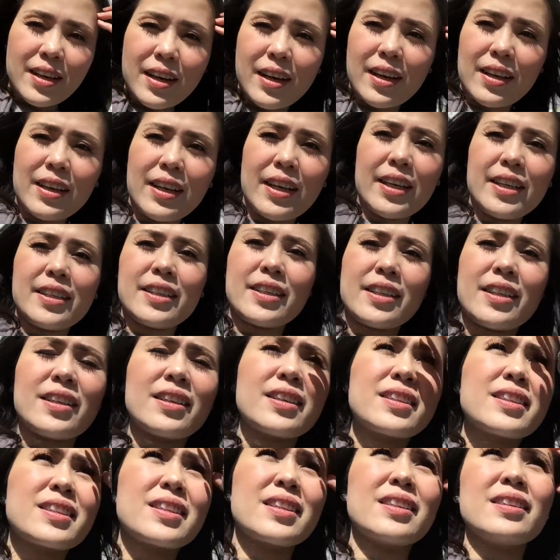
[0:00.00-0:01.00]
I like
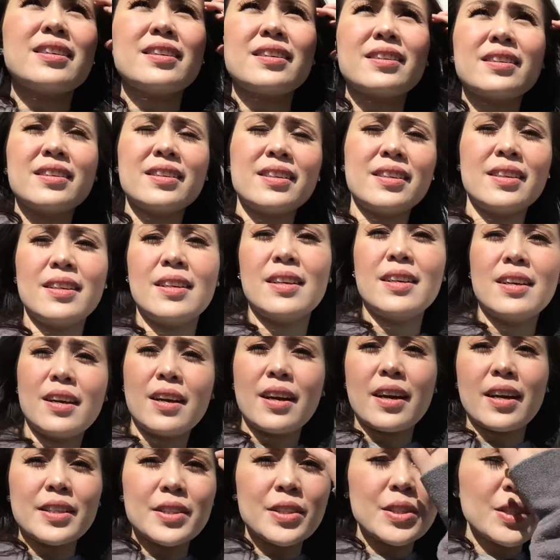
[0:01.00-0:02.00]
it.
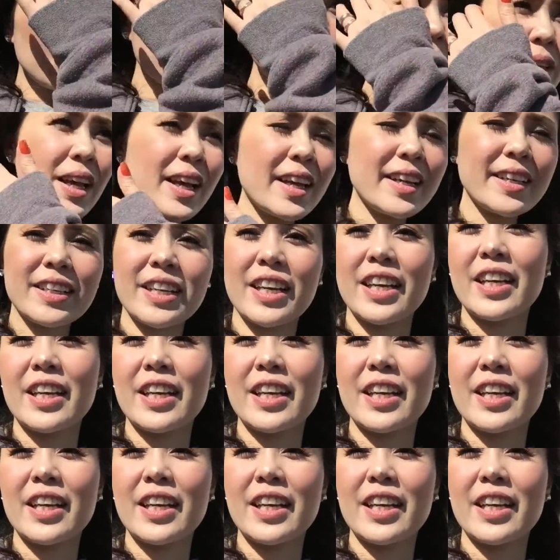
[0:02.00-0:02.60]
I so like